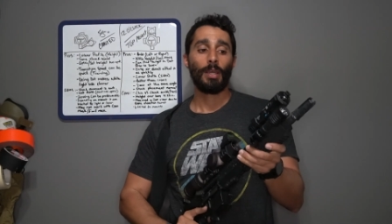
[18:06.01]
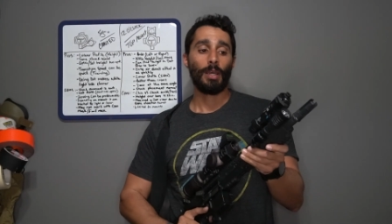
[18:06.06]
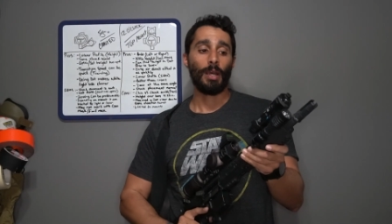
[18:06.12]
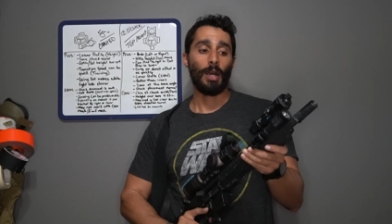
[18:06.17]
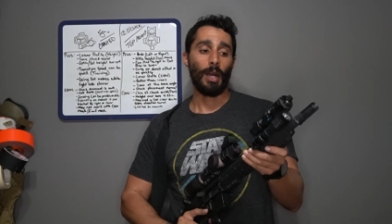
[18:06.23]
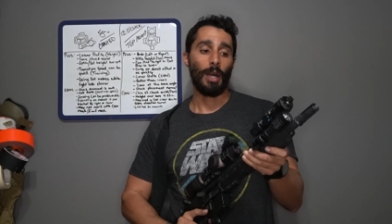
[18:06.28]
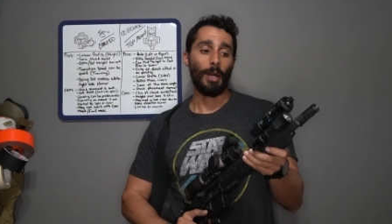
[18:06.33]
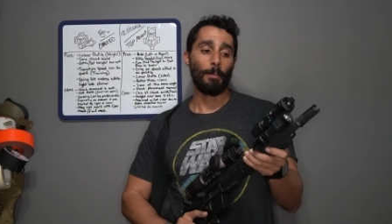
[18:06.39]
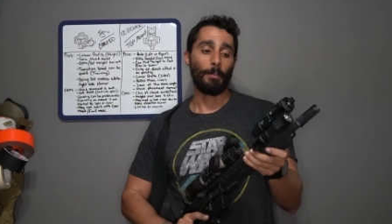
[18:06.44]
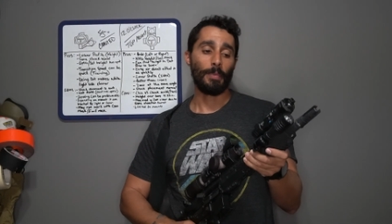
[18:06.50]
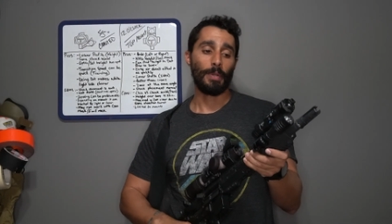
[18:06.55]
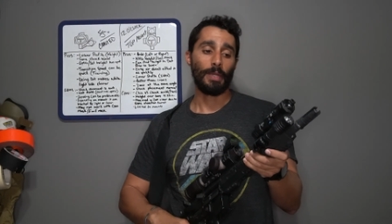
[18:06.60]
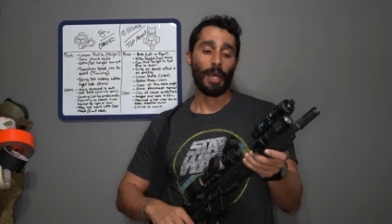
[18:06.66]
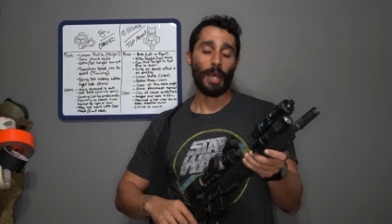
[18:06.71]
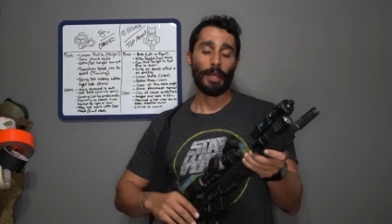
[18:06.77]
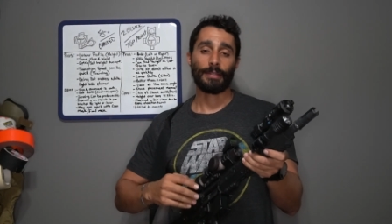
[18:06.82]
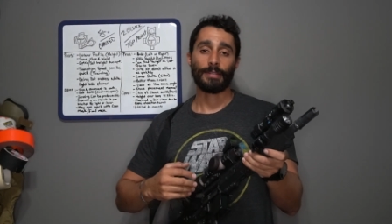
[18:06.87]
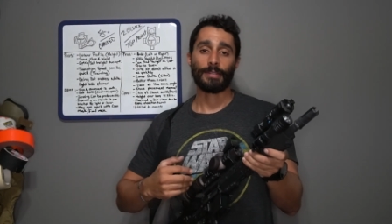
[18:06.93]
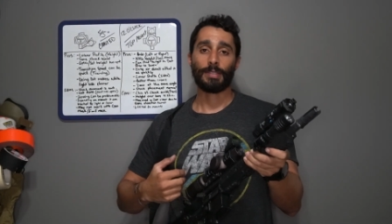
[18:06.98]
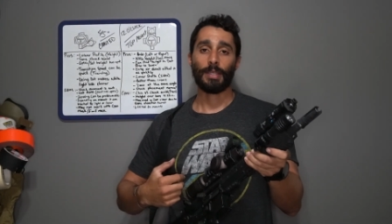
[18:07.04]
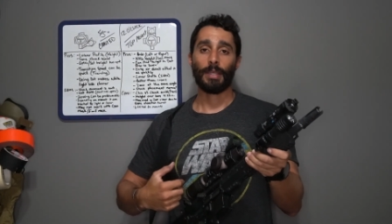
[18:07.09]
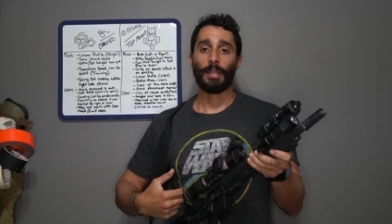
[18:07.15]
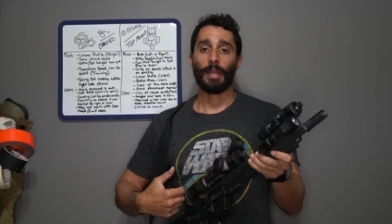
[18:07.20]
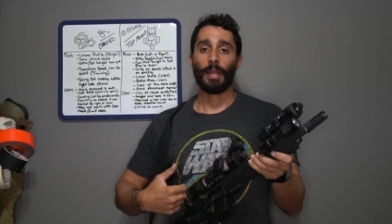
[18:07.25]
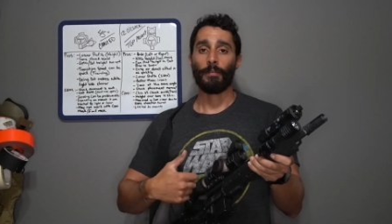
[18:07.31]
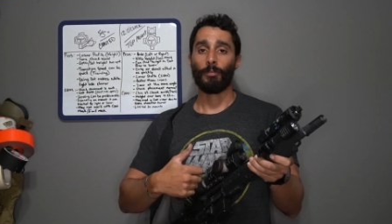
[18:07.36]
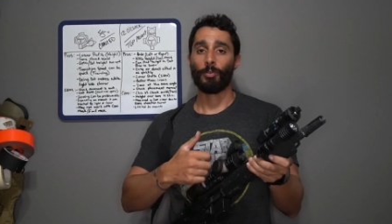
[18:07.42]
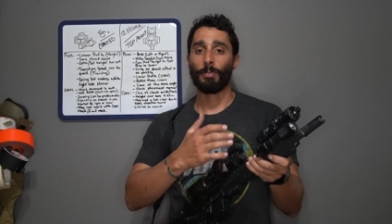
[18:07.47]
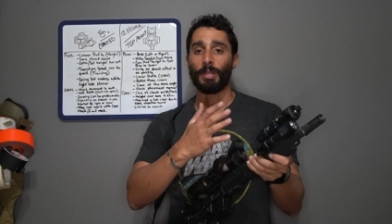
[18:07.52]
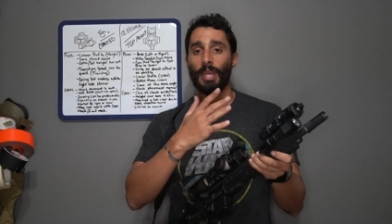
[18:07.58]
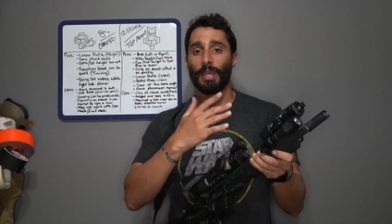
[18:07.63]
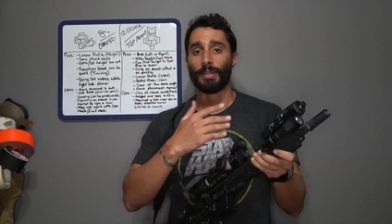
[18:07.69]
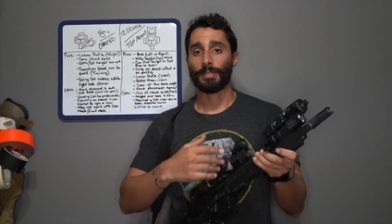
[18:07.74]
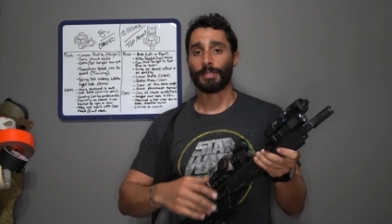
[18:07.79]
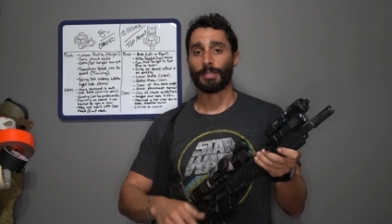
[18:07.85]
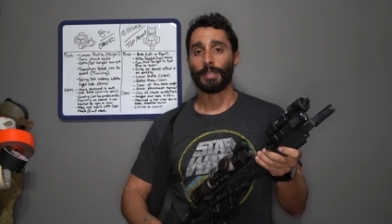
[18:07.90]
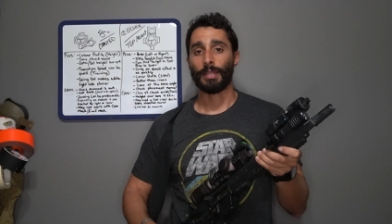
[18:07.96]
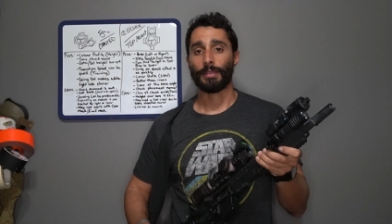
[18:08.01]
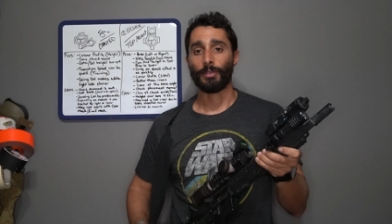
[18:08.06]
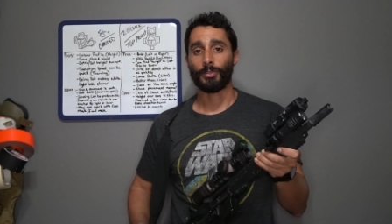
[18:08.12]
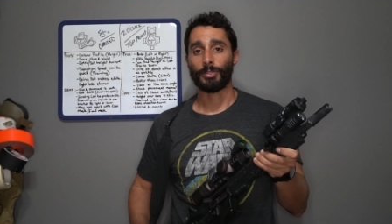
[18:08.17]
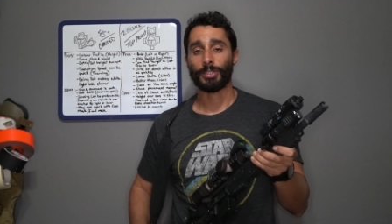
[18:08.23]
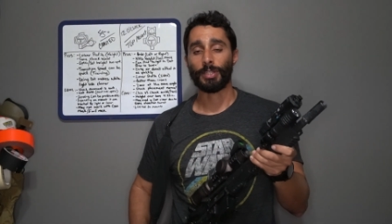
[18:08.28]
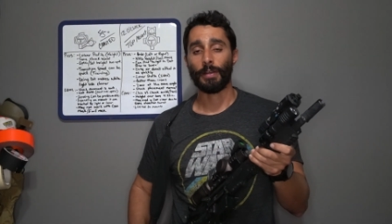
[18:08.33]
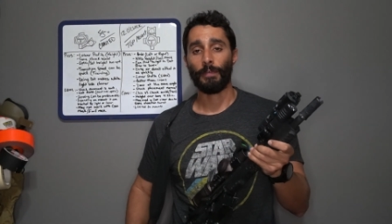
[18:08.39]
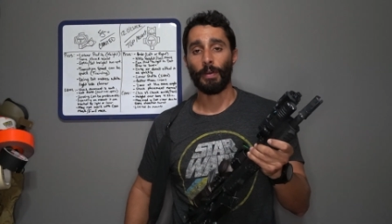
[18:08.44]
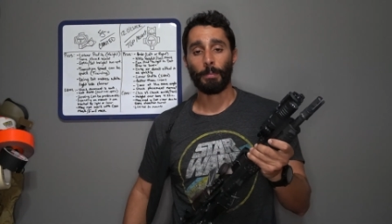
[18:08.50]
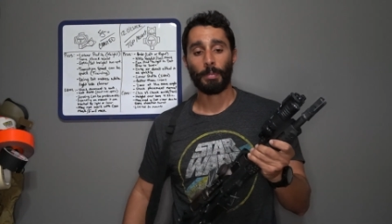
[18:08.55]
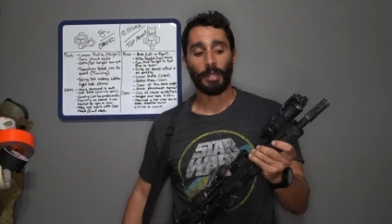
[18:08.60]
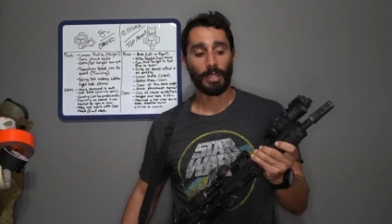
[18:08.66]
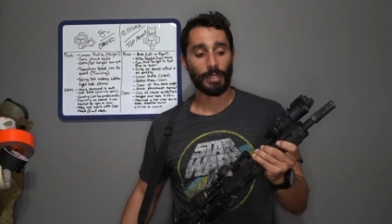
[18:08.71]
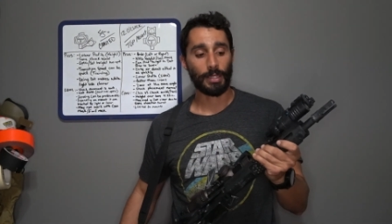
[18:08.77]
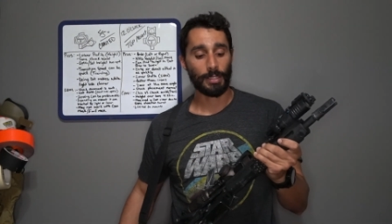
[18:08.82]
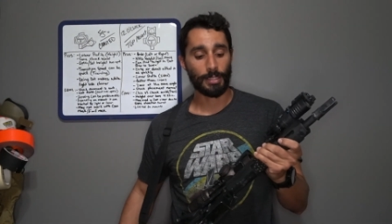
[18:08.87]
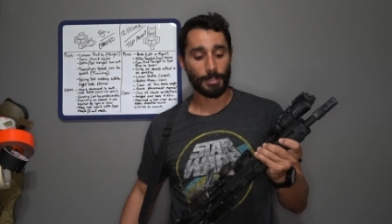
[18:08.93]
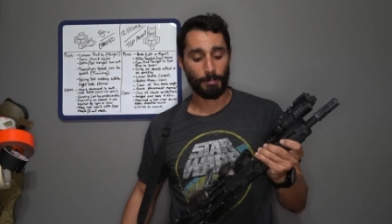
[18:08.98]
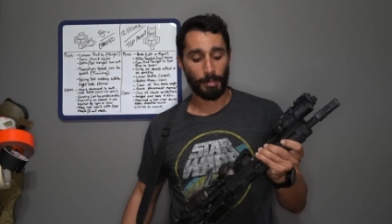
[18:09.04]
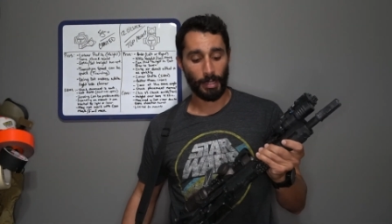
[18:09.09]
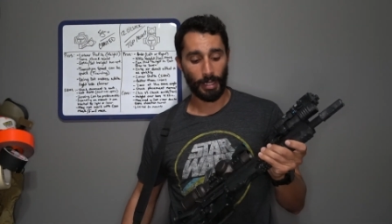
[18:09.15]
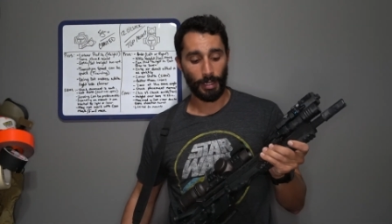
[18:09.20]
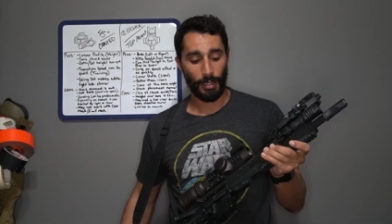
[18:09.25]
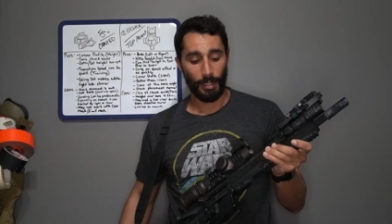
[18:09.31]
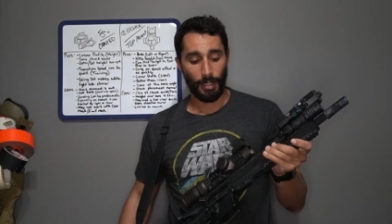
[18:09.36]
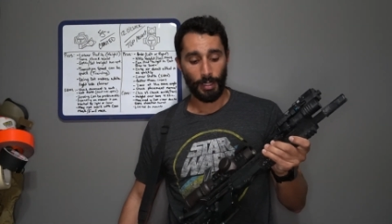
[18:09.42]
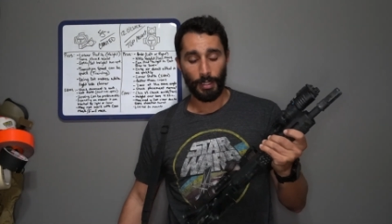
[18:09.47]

Not to say that everybody has to set their stuff up like this, but